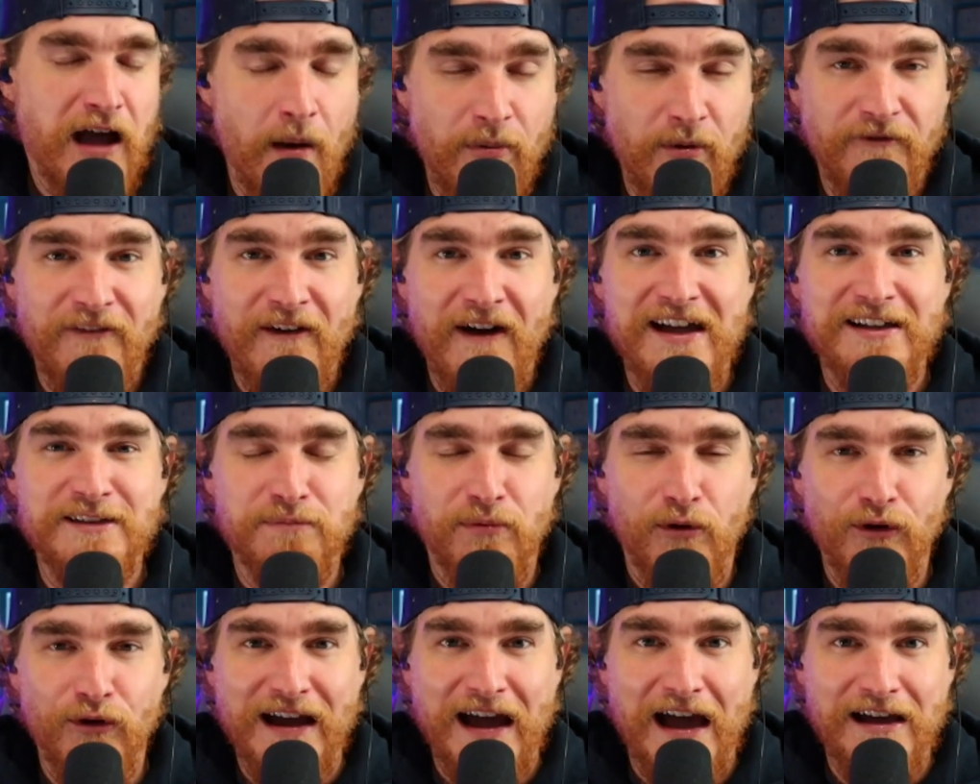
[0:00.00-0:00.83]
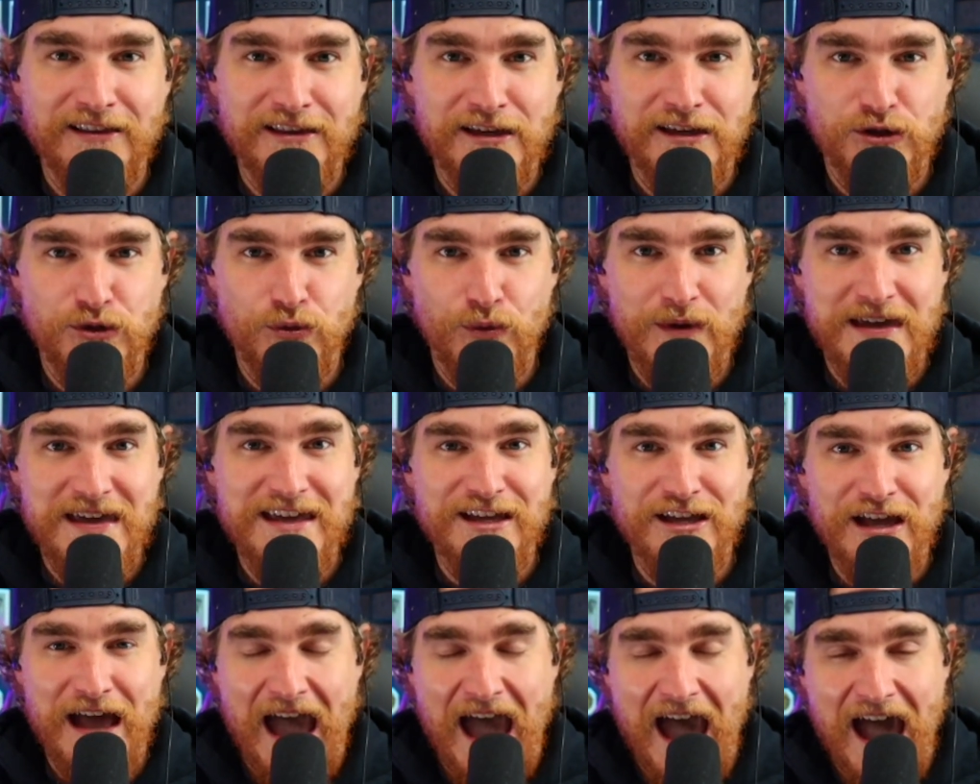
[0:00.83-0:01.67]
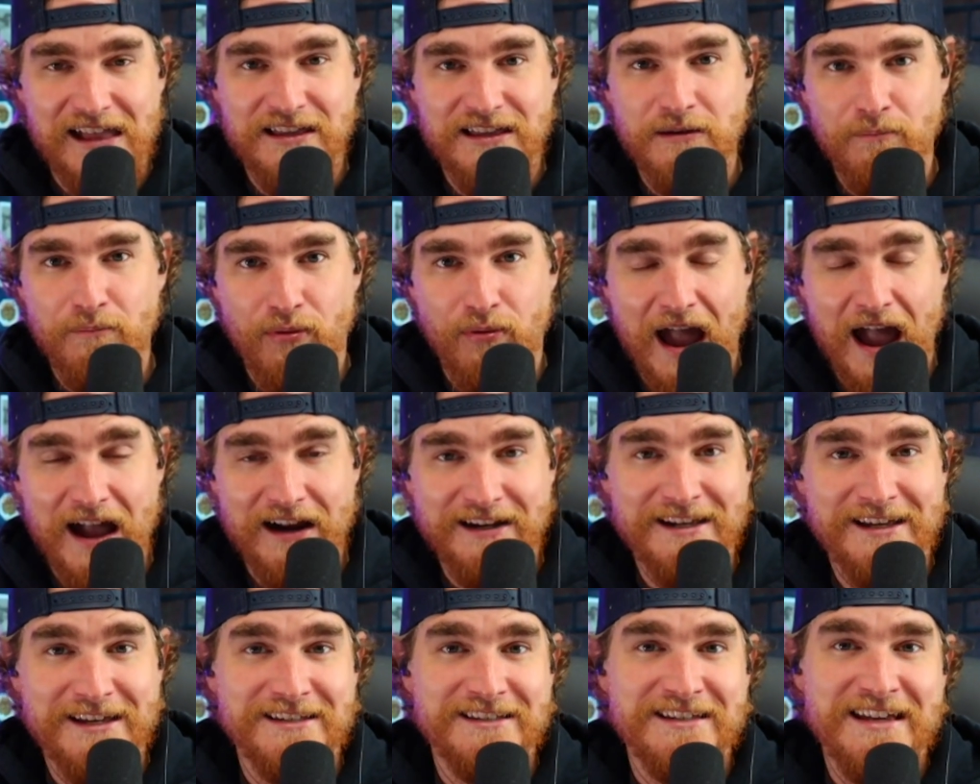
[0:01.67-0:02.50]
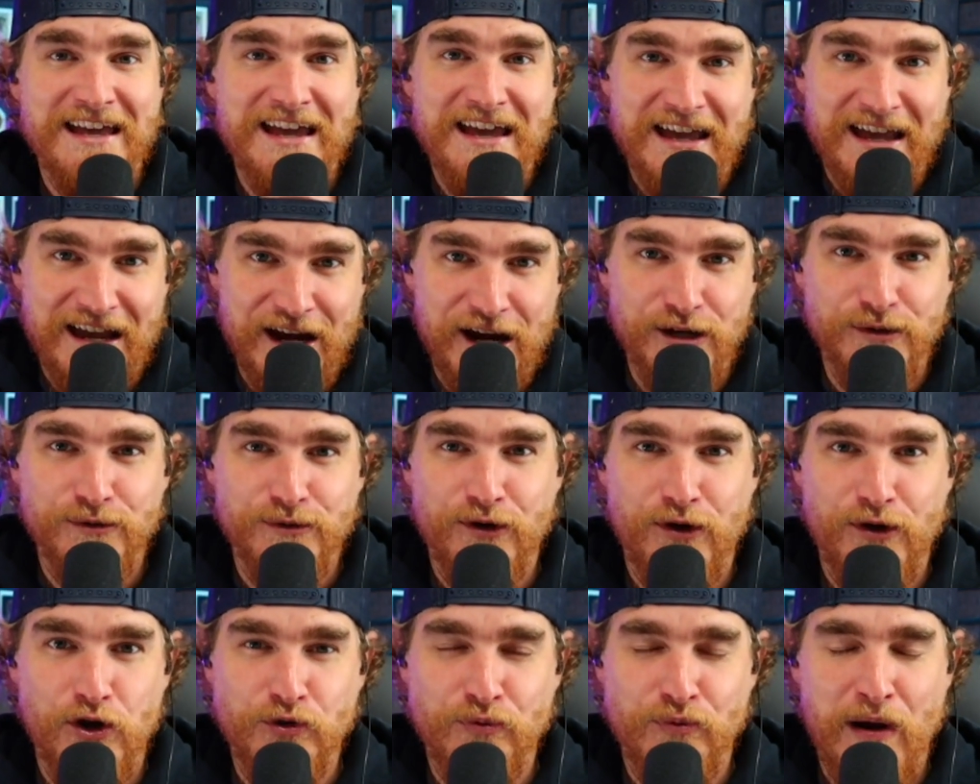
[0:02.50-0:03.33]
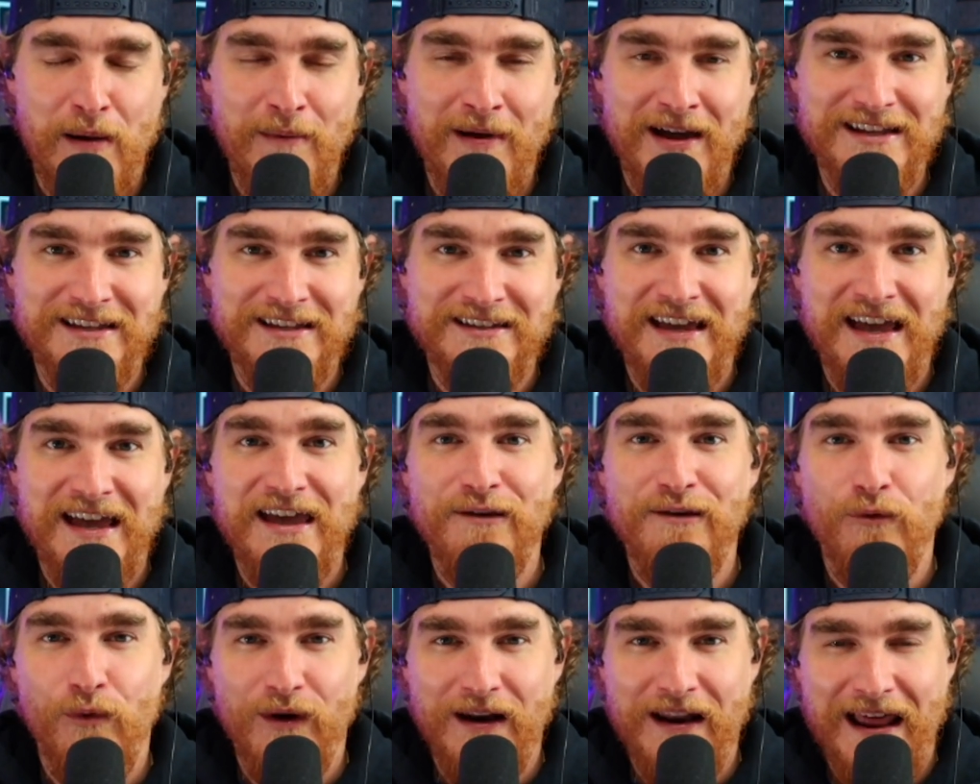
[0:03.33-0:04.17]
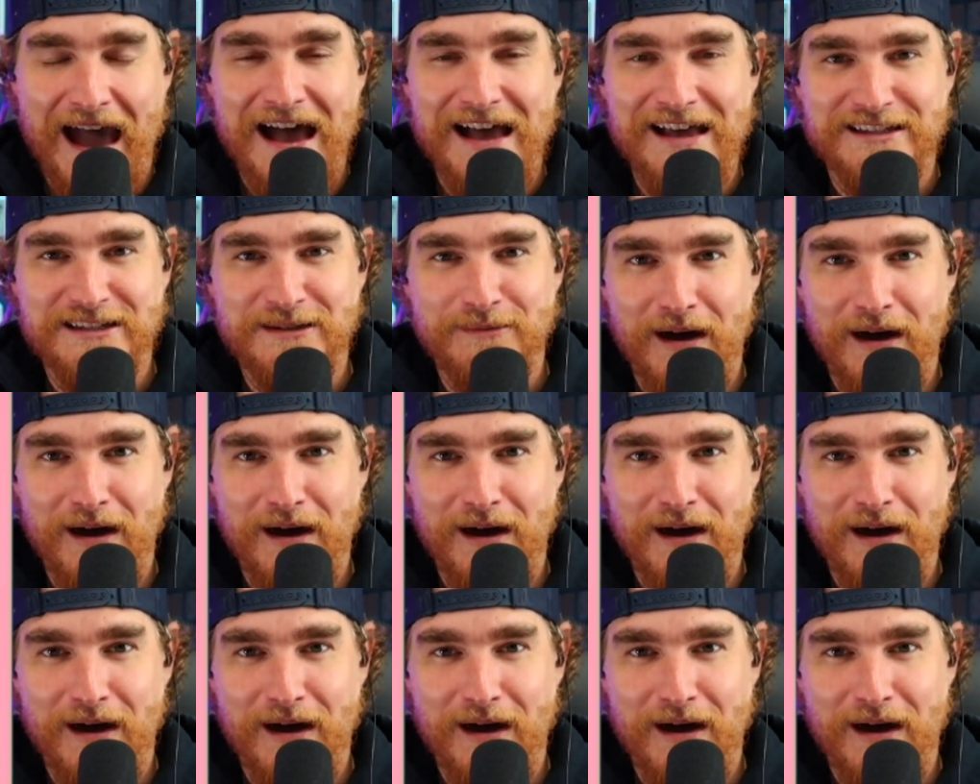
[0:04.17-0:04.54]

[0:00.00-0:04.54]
couple fights broke out this week at practice. Here's what Coach Prime had to say when asked